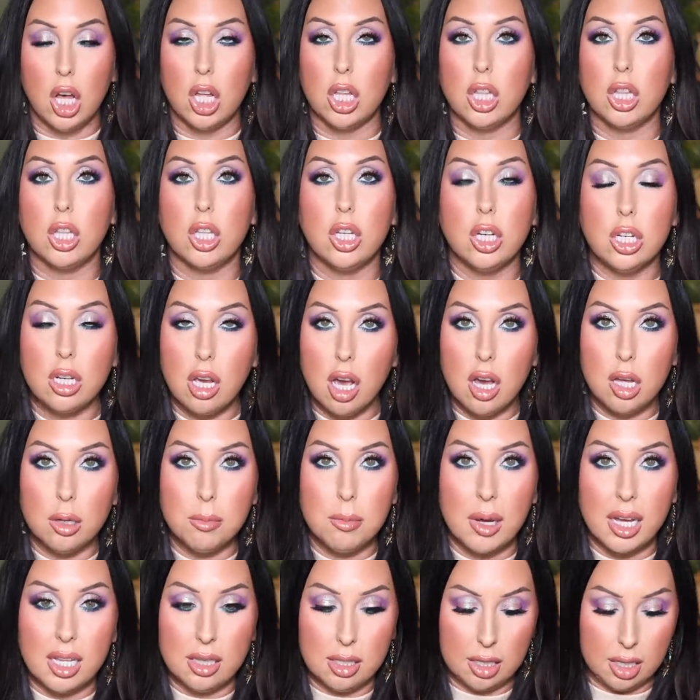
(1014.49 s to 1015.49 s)
look on
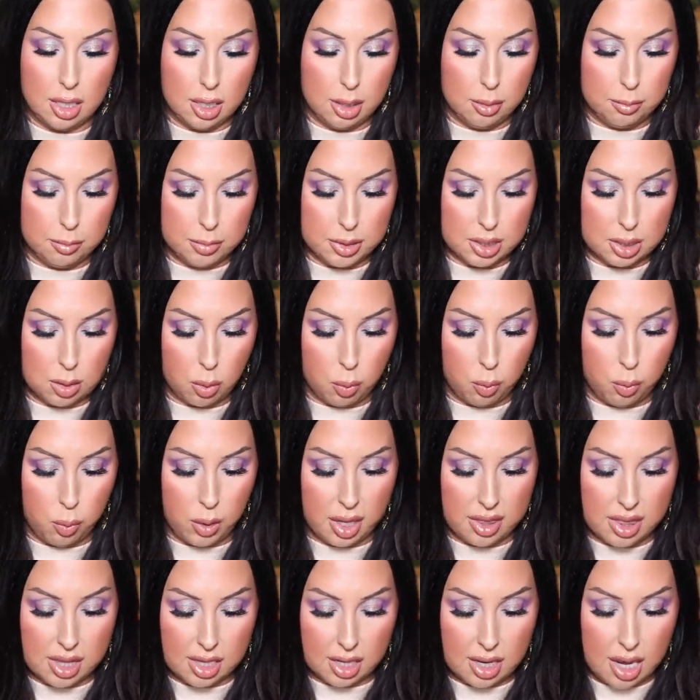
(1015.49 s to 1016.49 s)
my lips,
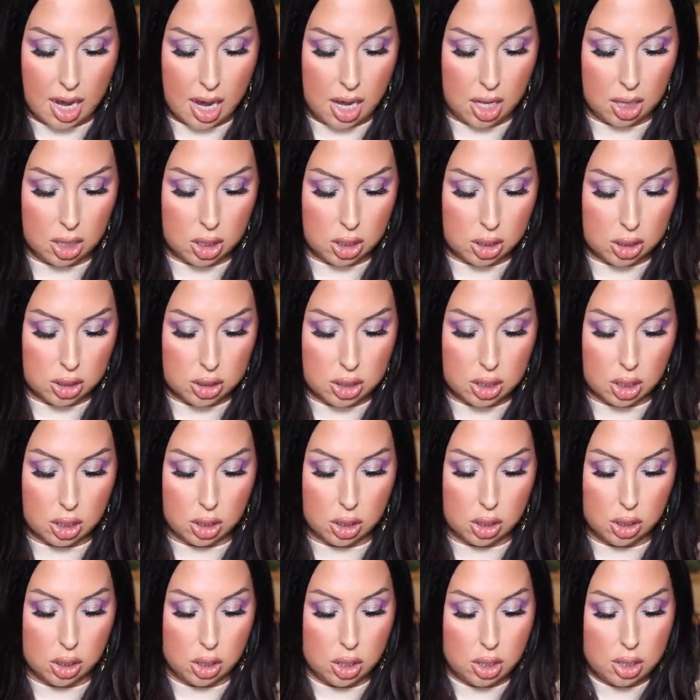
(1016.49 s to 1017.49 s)
what the colors
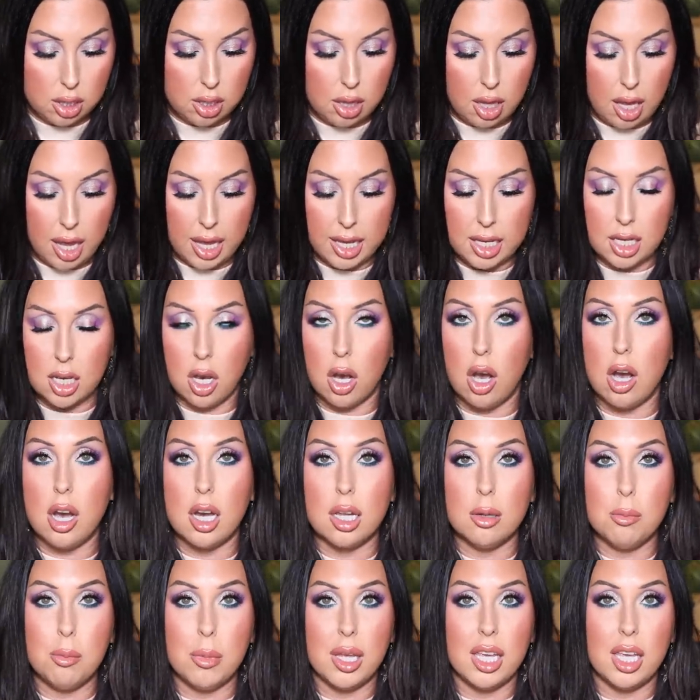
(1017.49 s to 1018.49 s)
look like
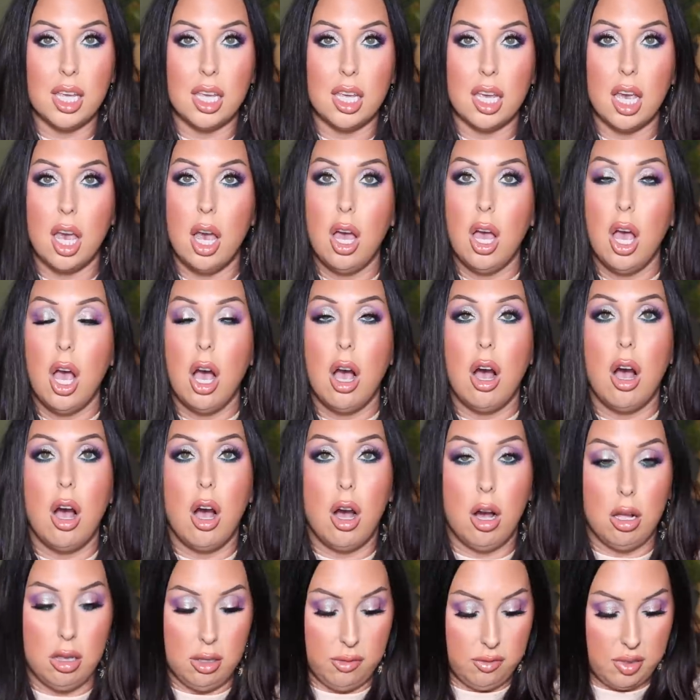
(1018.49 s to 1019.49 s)
on me,
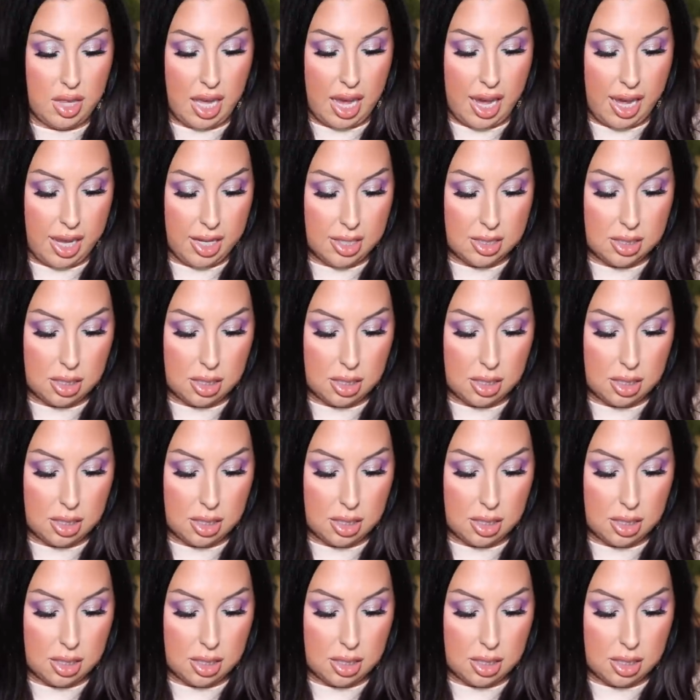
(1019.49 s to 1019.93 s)
all of that.